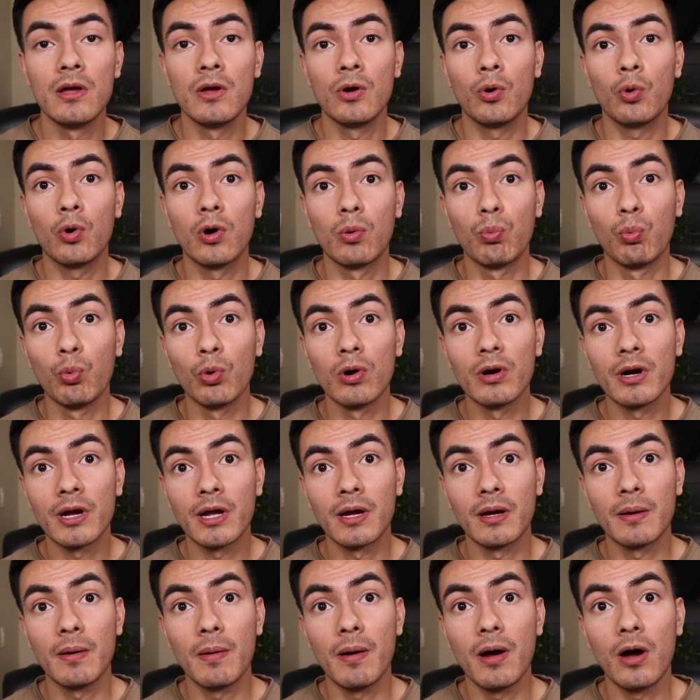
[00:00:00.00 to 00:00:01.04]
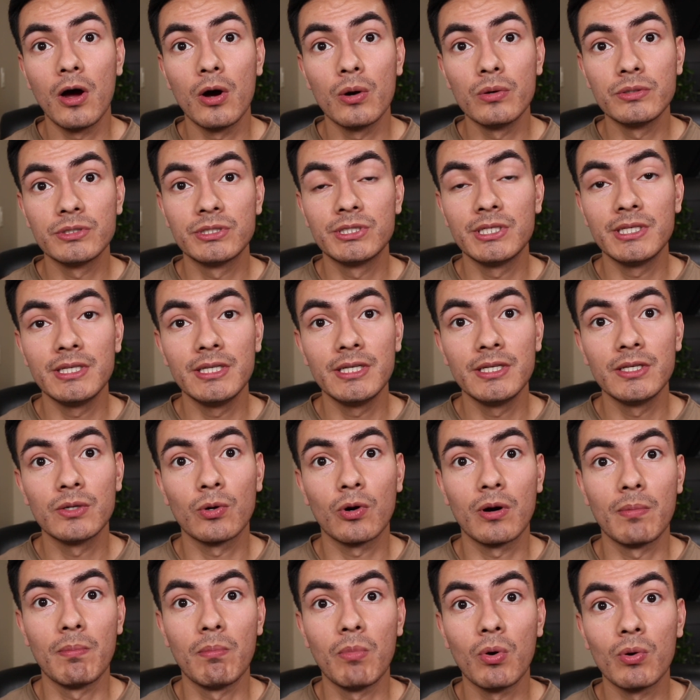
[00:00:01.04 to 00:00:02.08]
or work OT or
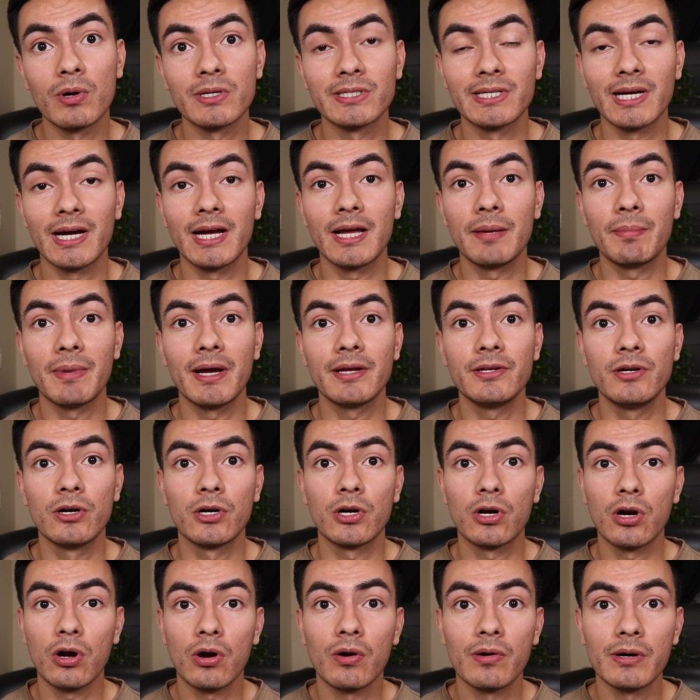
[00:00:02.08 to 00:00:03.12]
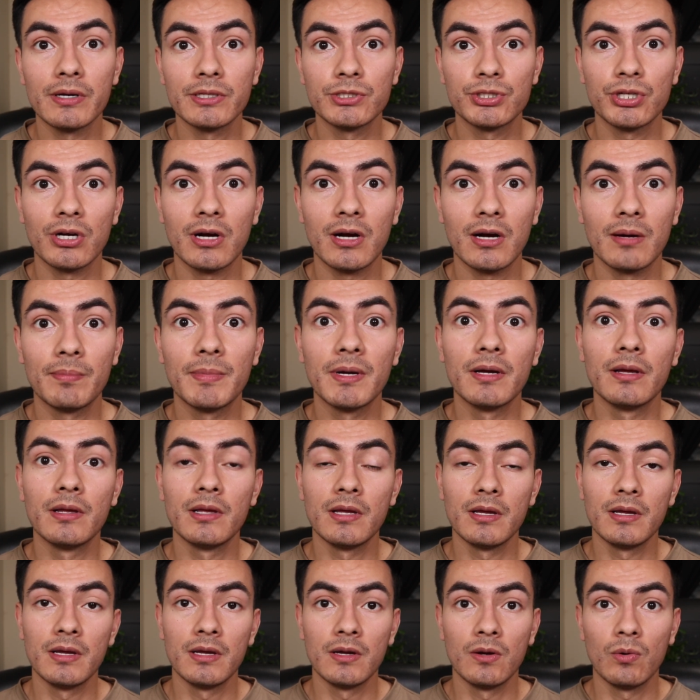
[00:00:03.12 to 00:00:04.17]
more time at your current job.
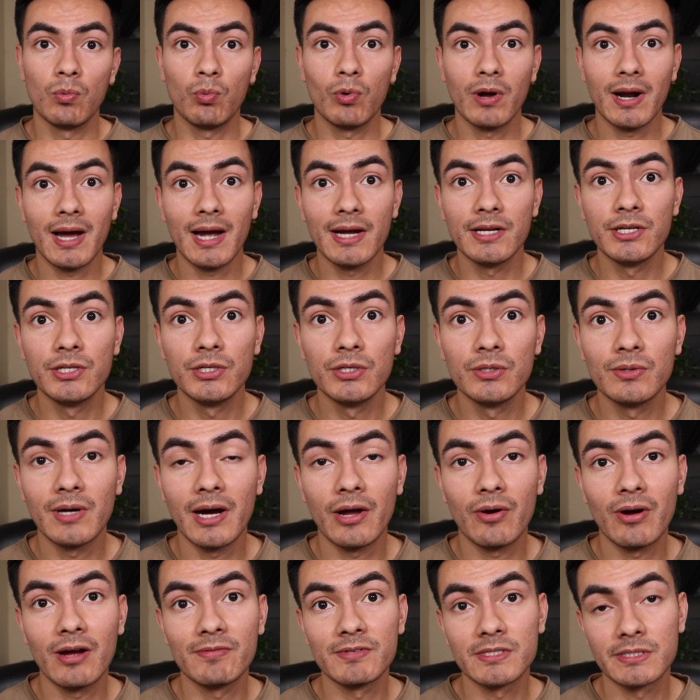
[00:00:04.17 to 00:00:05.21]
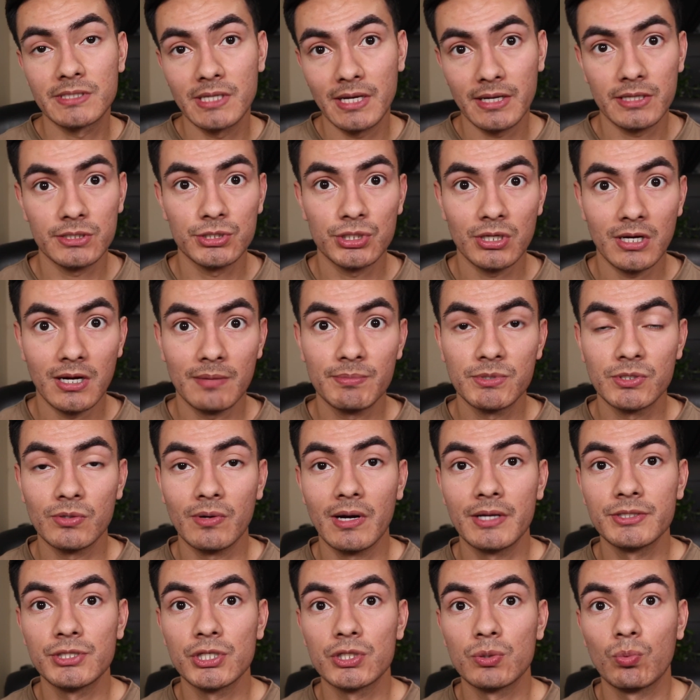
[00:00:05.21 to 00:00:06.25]
What I do, I don't have a second job, so I
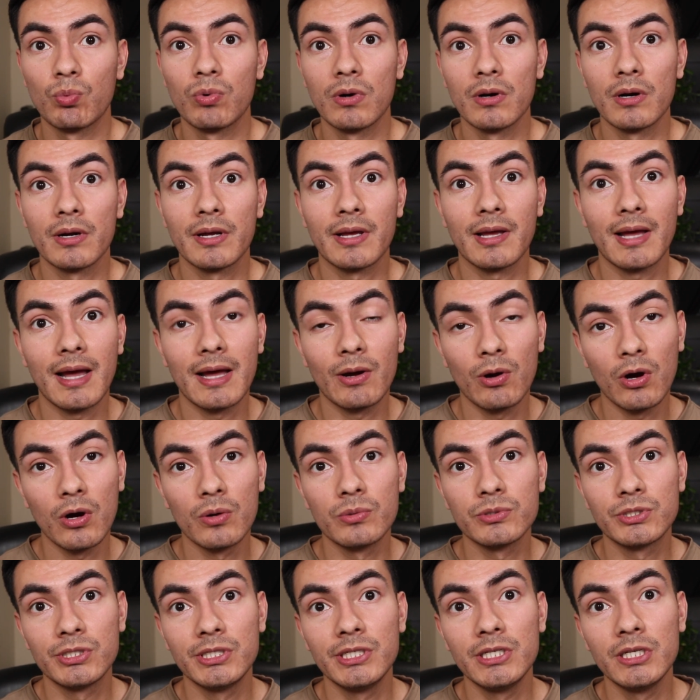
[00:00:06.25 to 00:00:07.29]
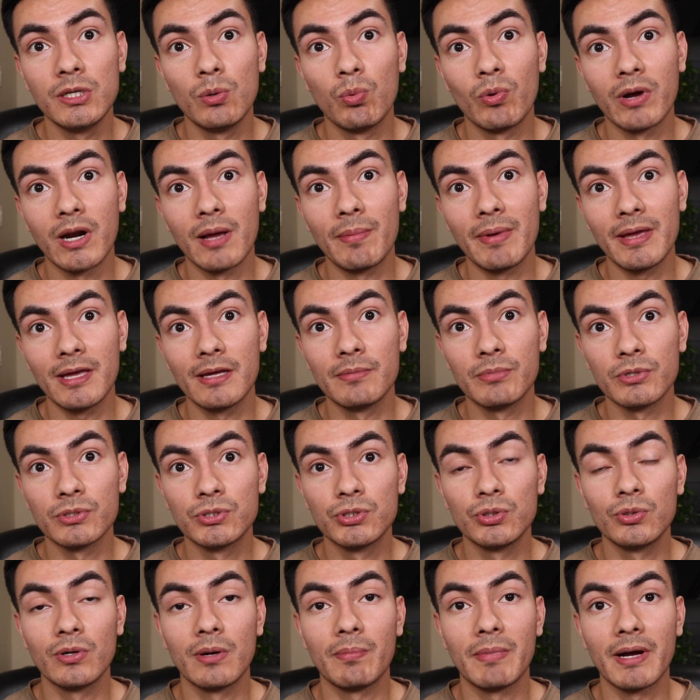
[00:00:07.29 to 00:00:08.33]
just work OT when I'm able
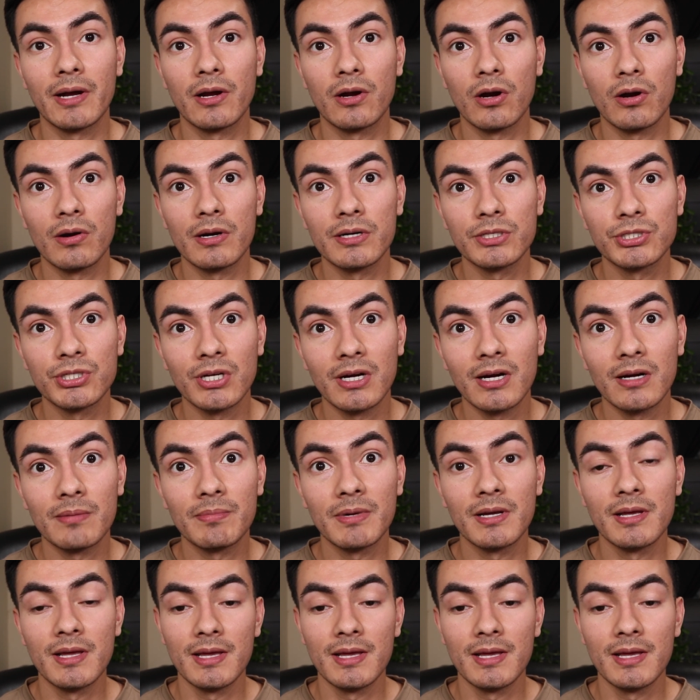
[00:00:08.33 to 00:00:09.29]
to at my current job,